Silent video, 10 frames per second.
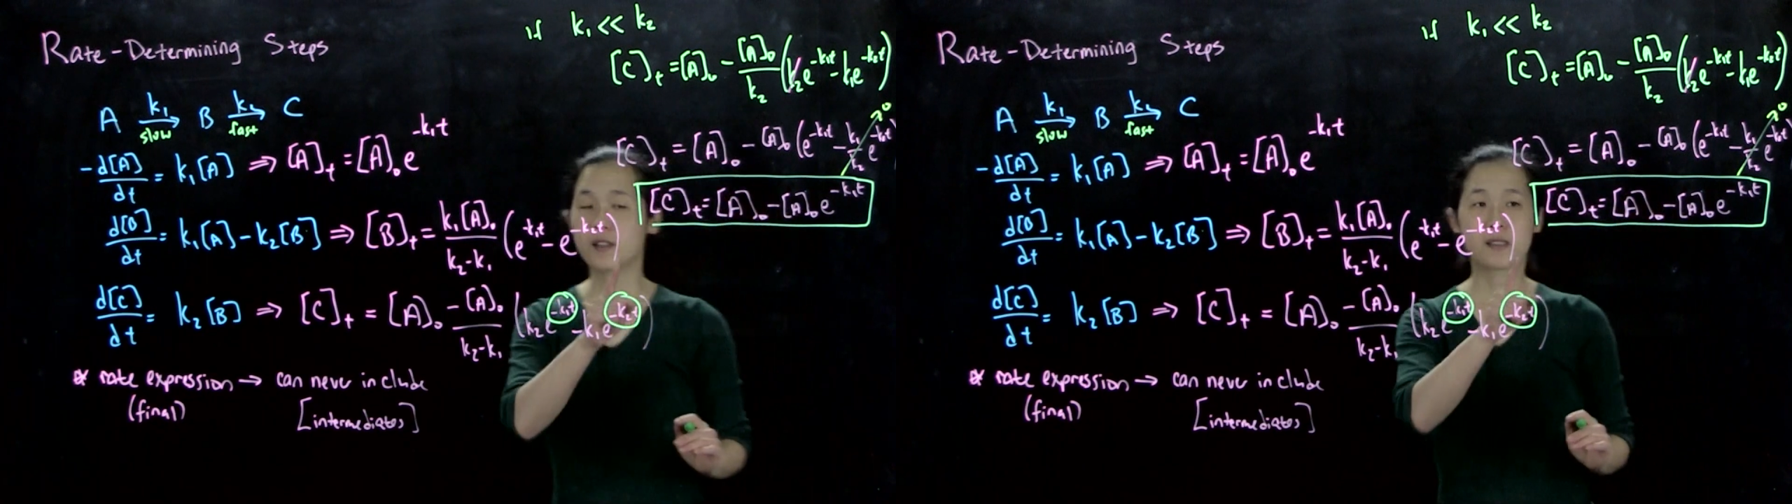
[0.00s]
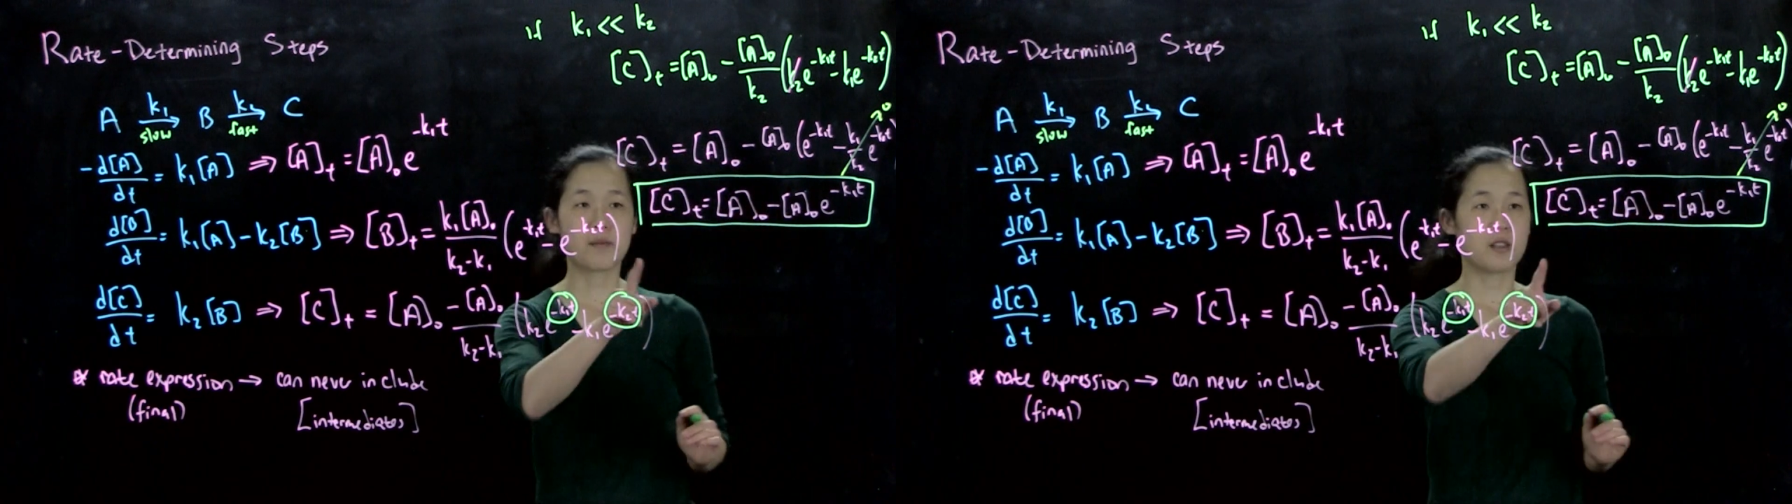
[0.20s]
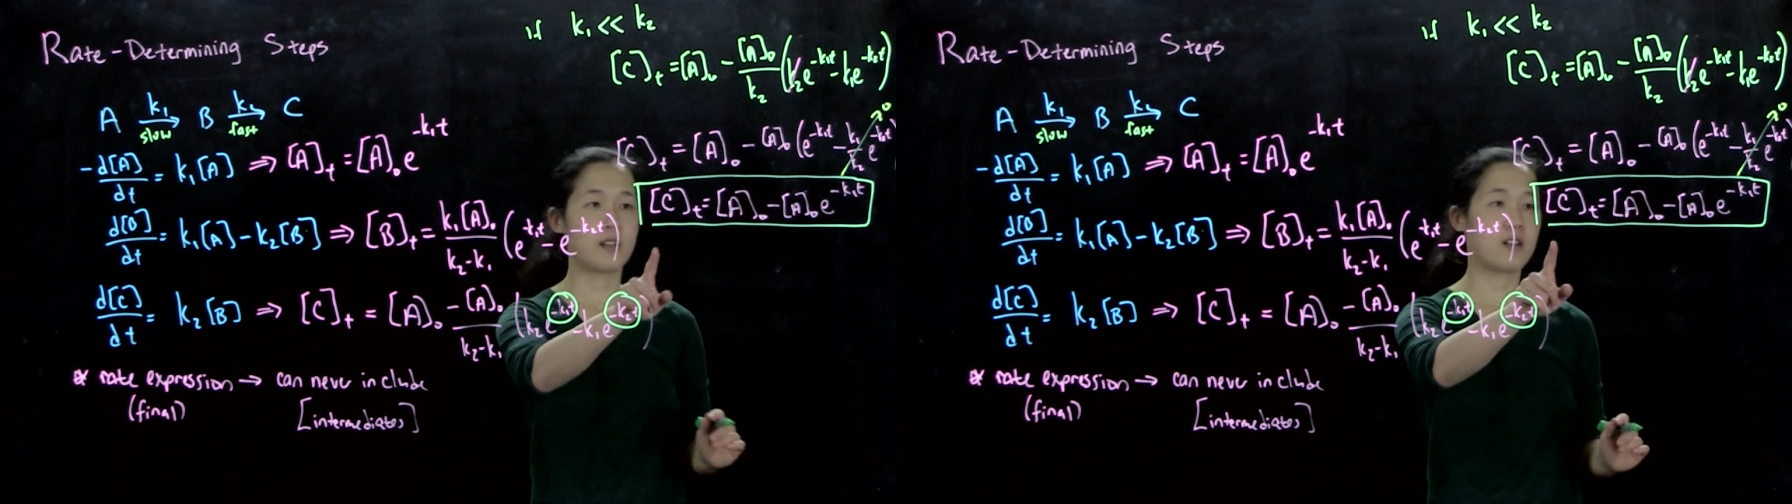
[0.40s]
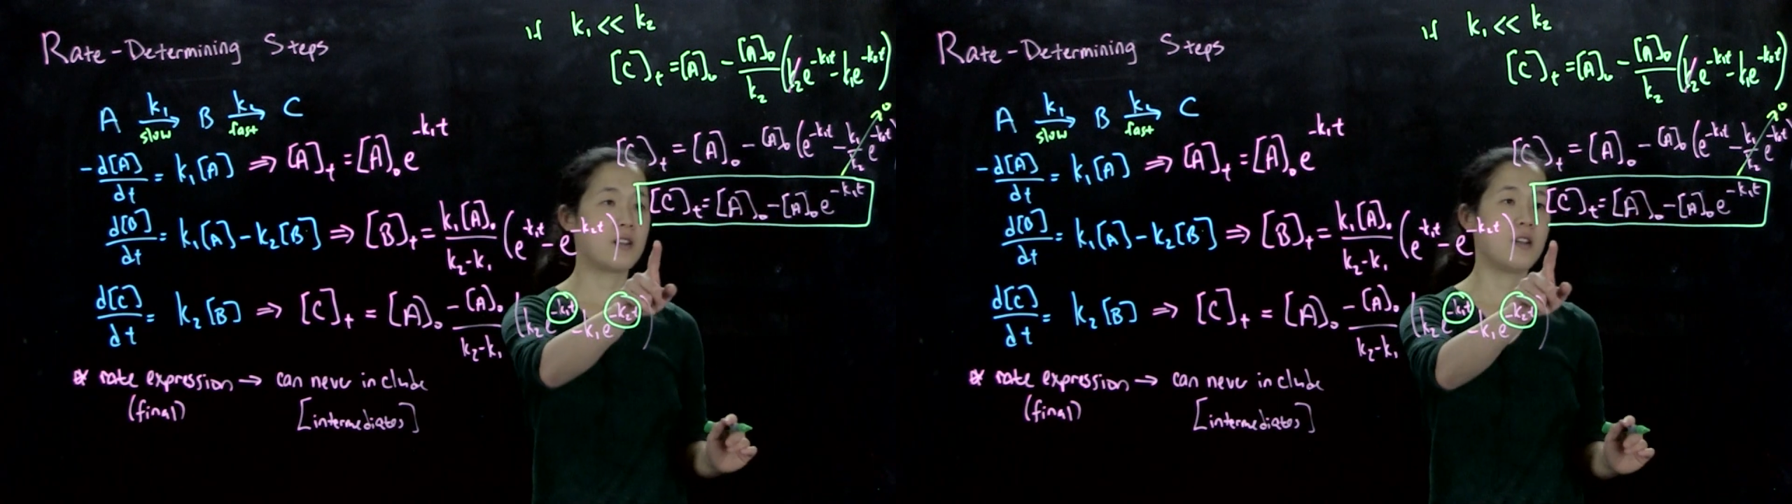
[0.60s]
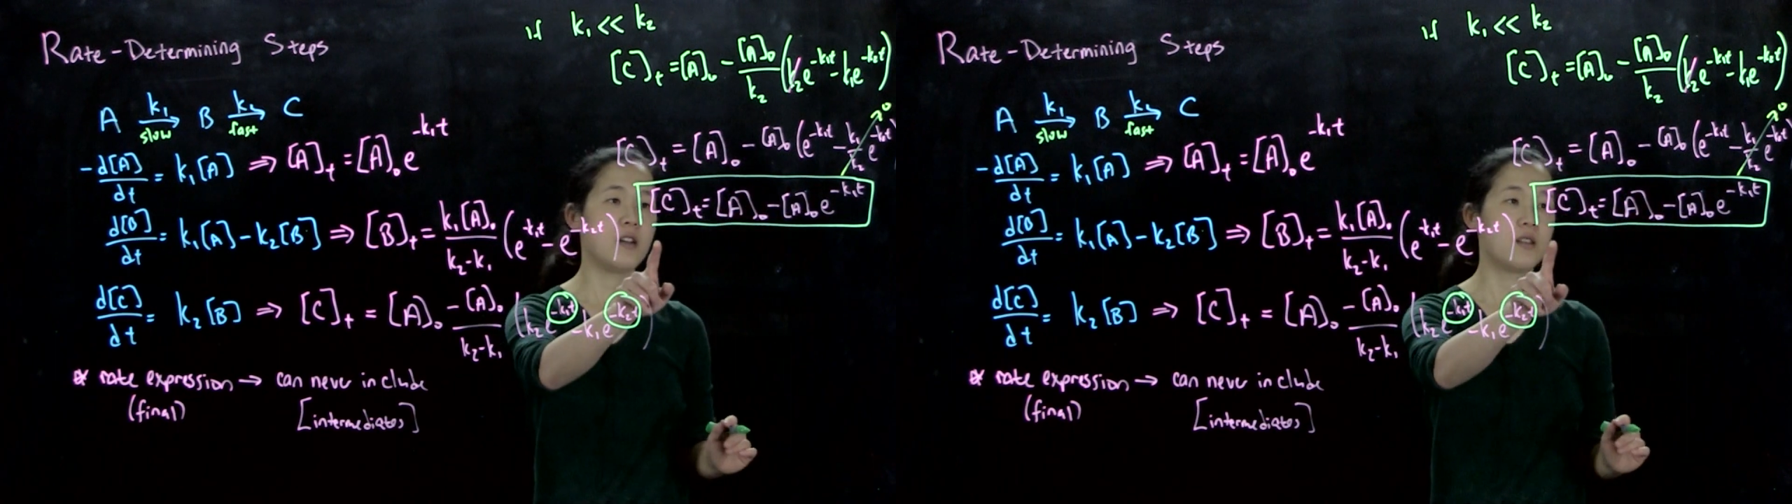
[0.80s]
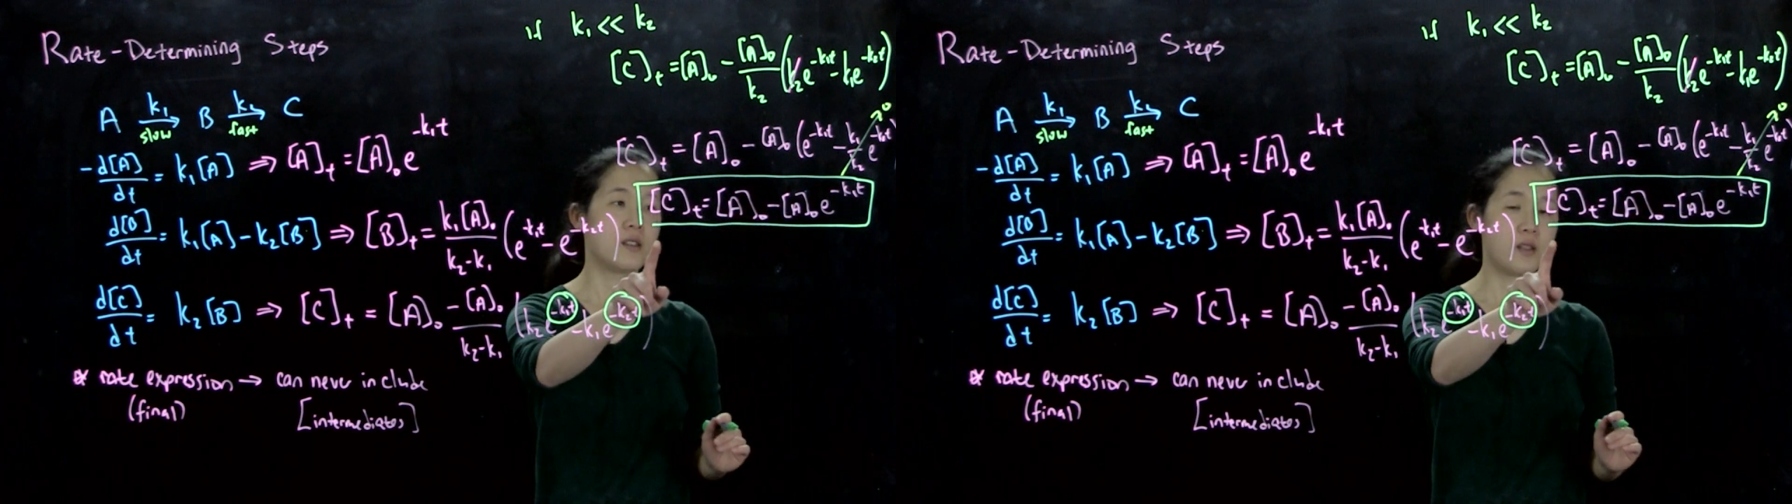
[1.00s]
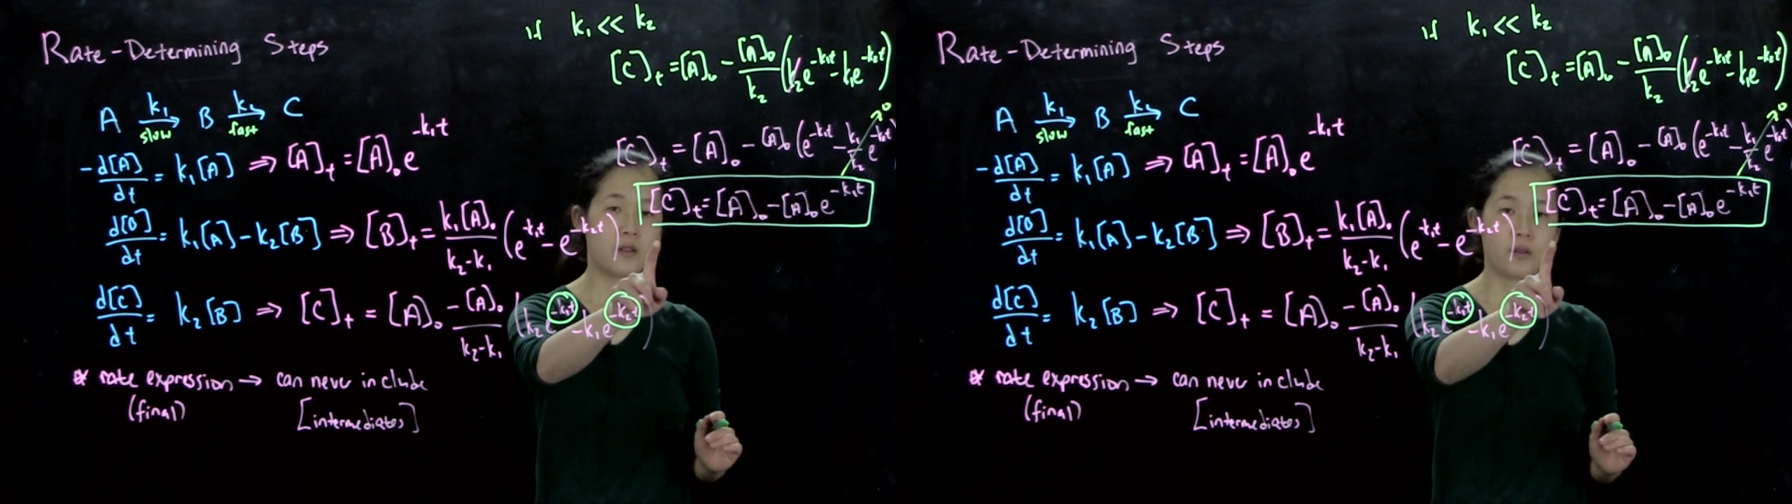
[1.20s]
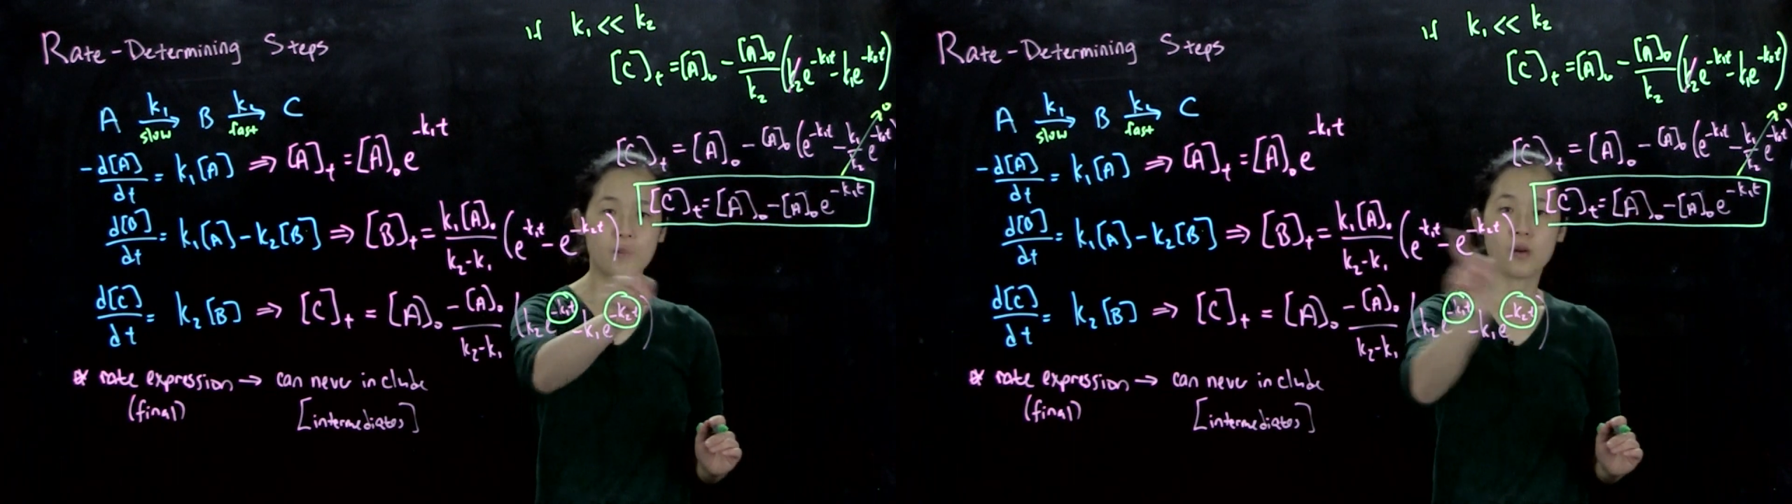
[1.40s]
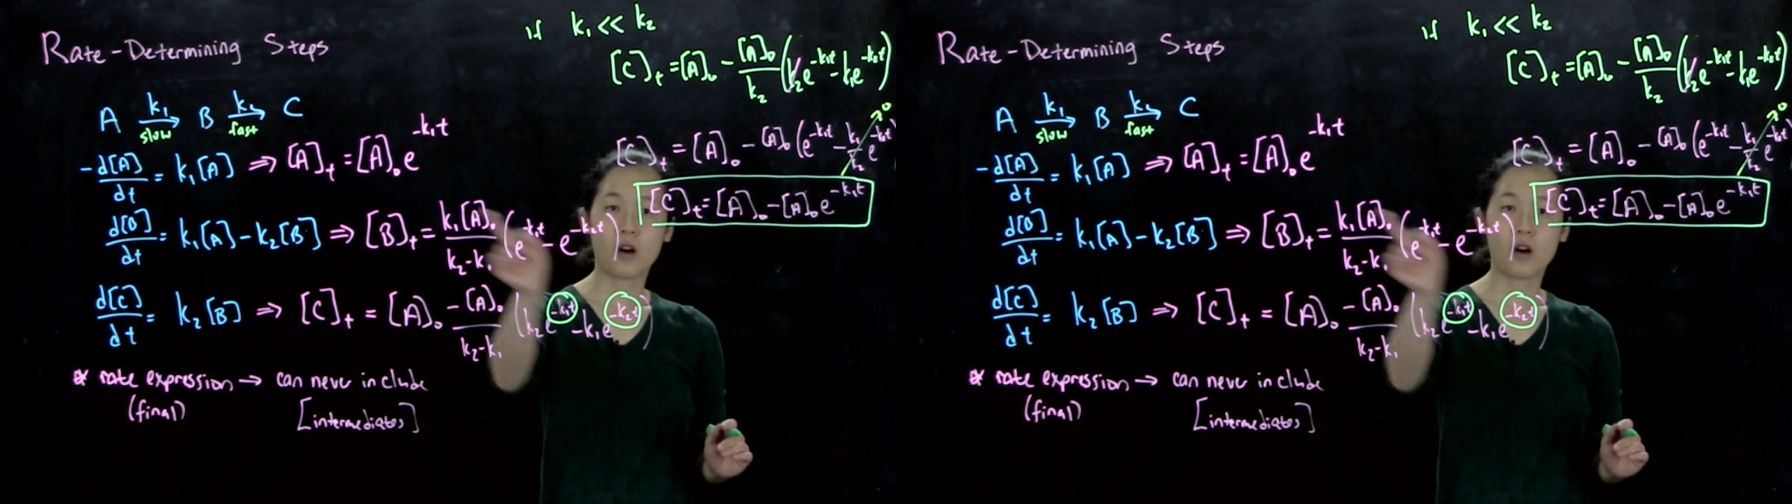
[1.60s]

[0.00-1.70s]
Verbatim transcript: similar to